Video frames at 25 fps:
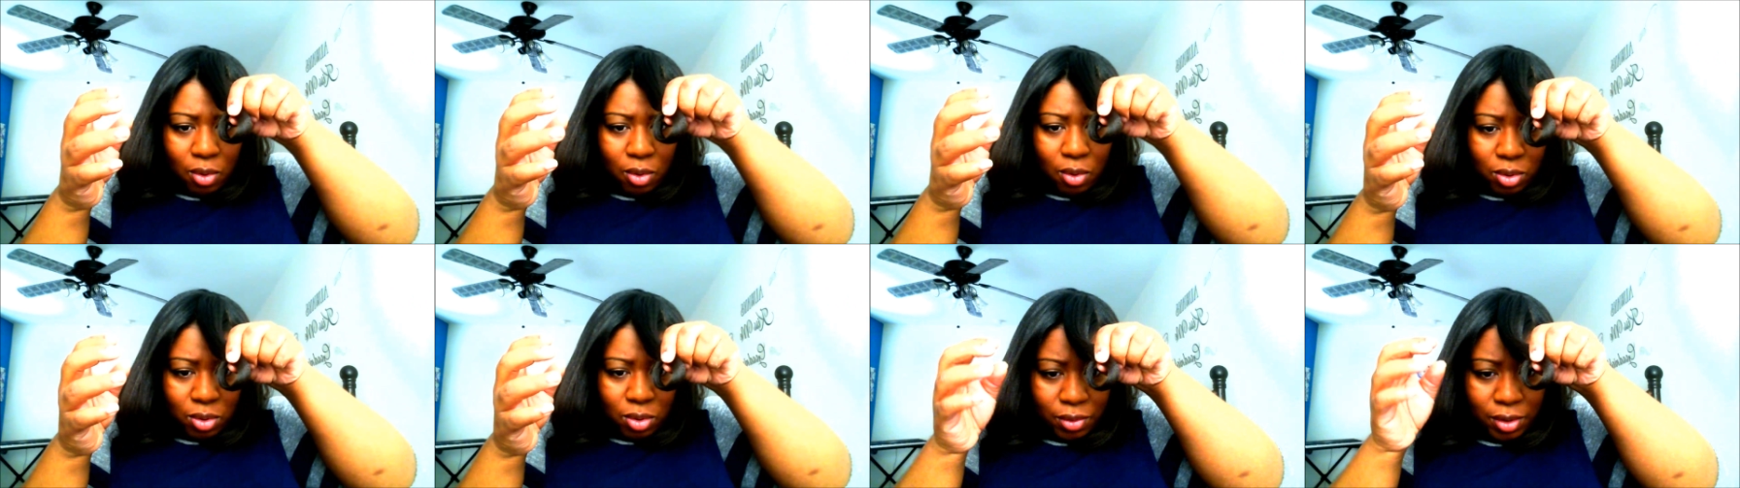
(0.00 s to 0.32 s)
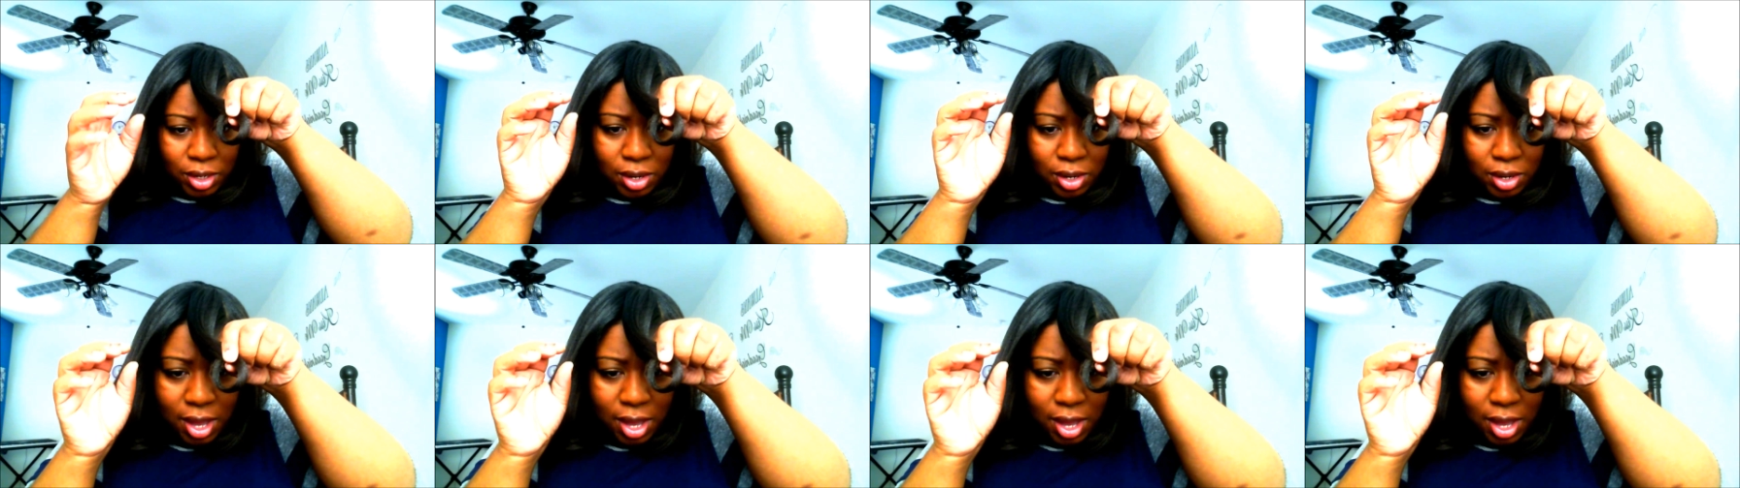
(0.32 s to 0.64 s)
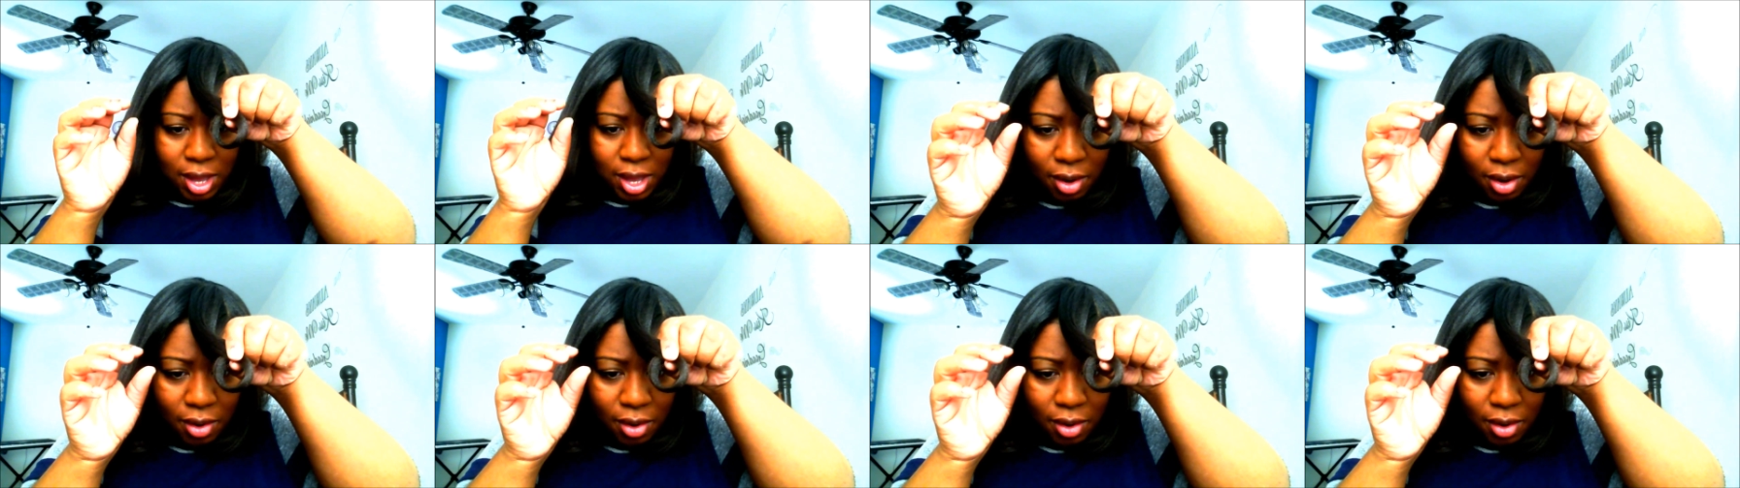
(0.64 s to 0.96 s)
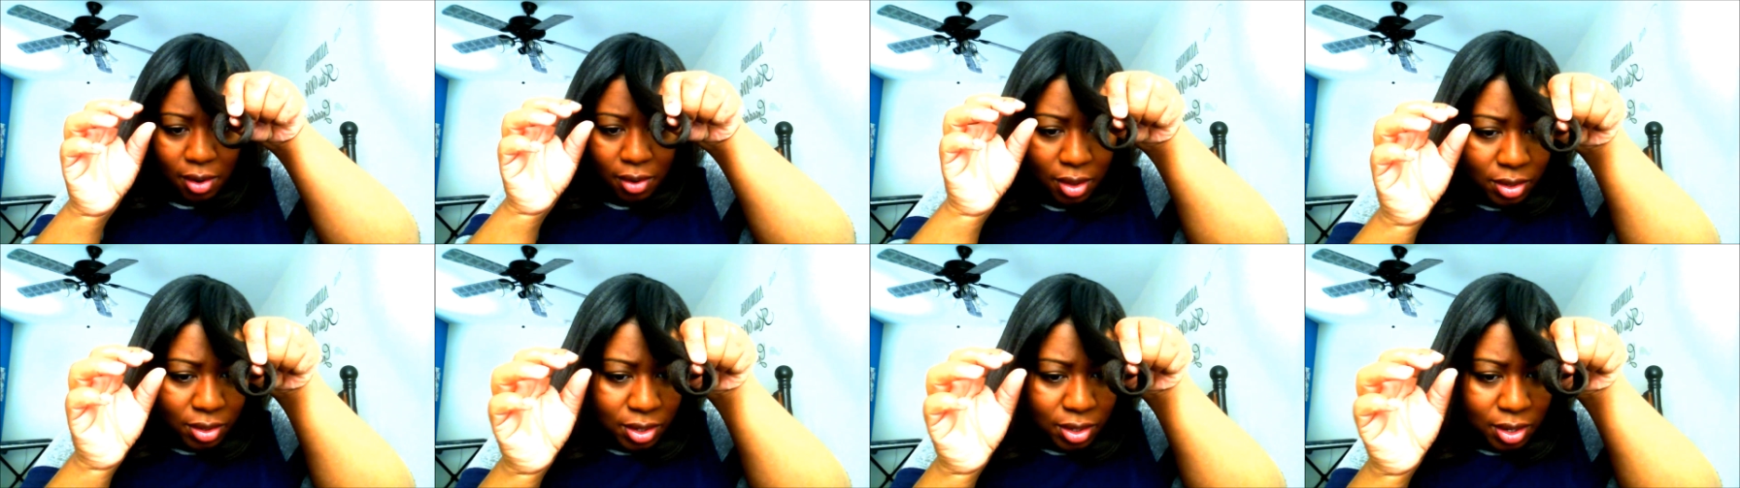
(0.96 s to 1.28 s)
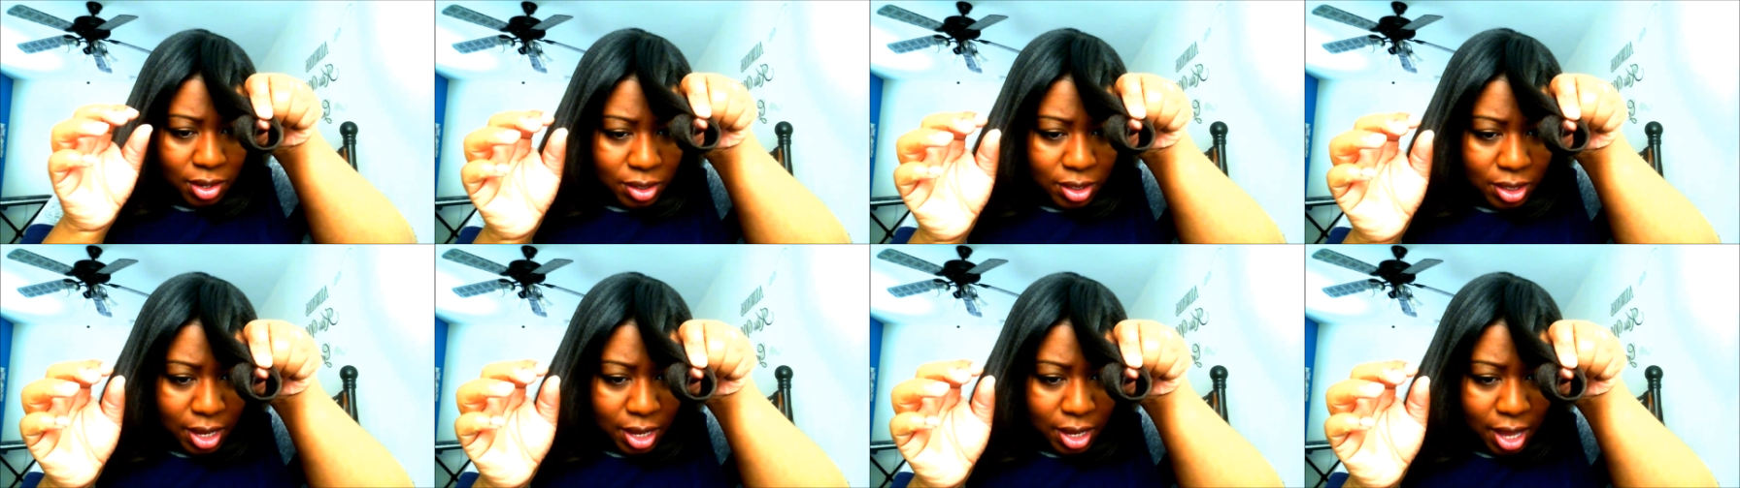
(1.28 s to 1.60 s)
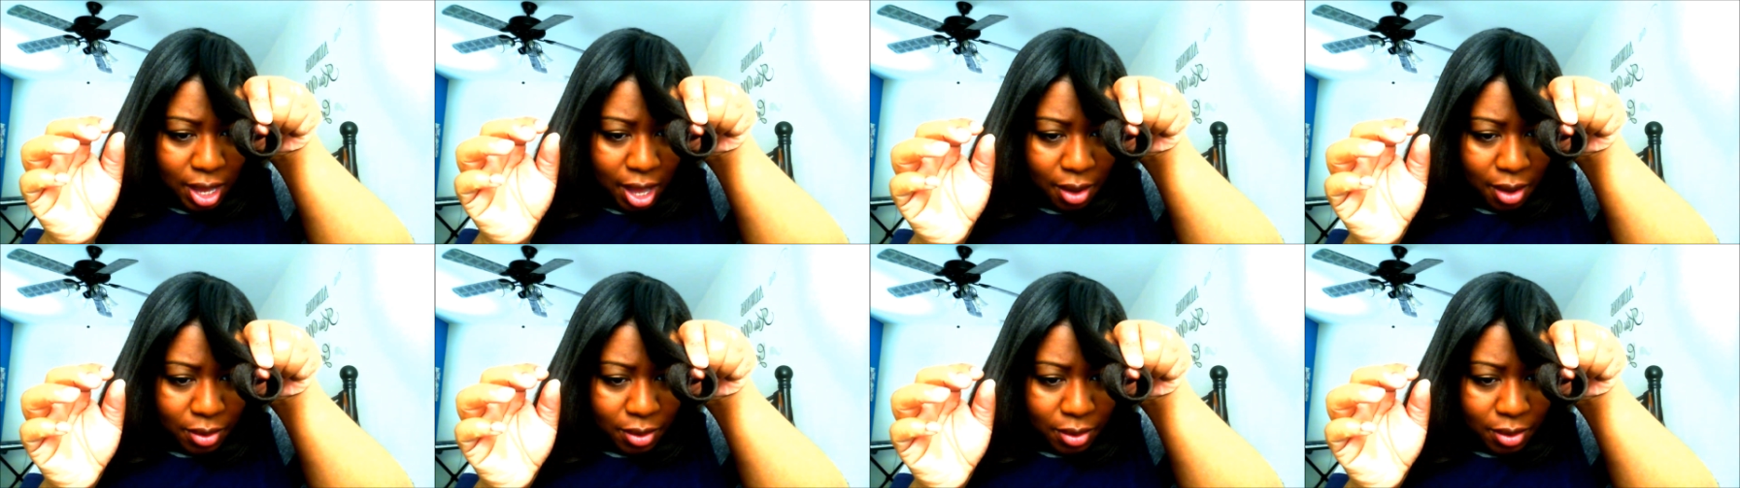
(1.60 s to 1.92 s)
your hair. So you see how it
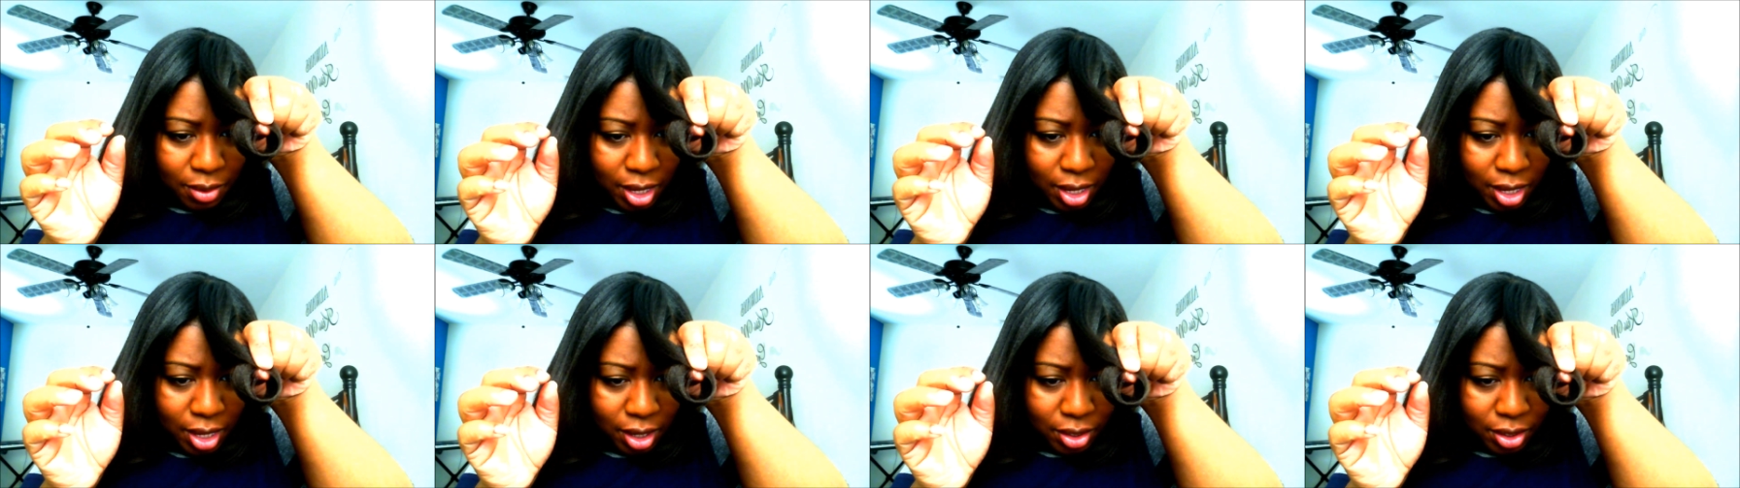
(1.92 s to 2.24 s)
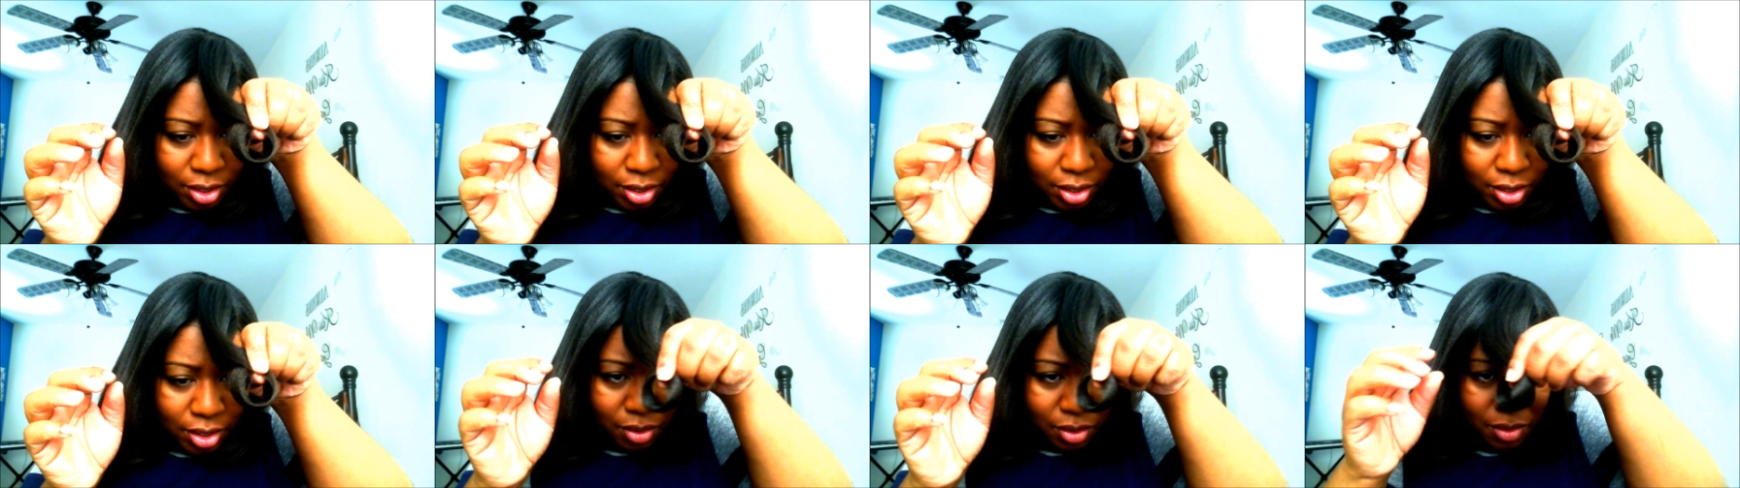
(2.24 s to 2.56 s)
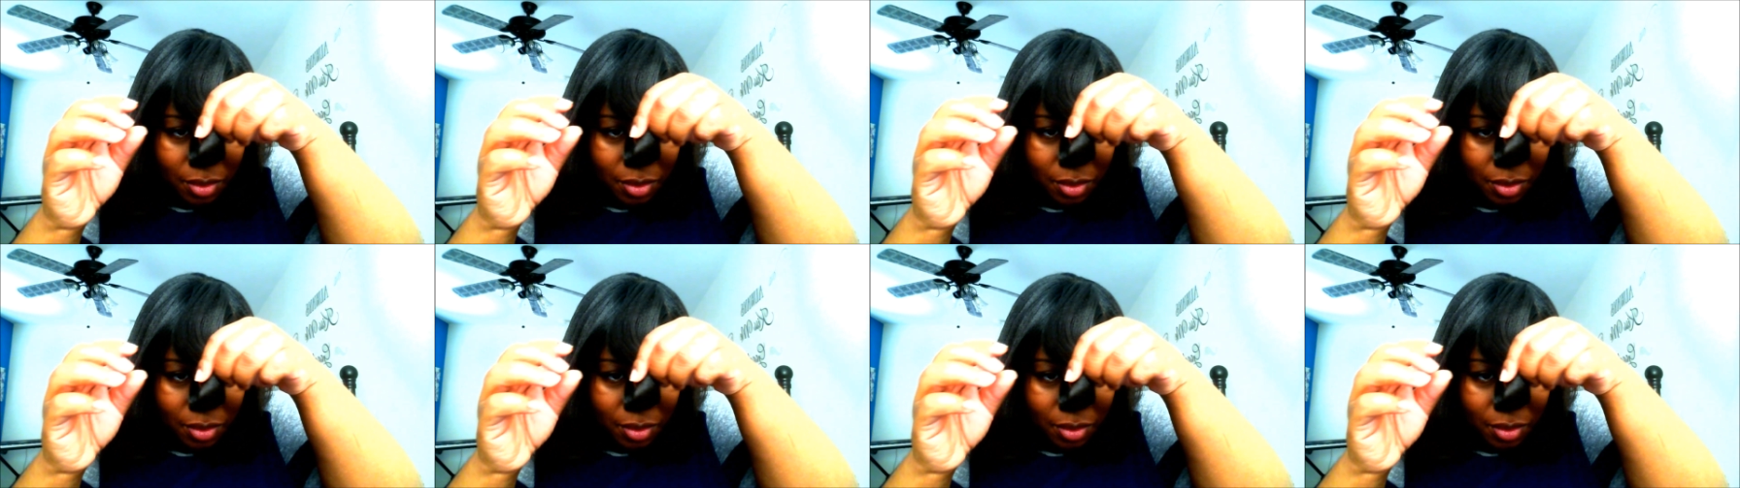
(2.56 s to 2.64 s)
looks like a circle?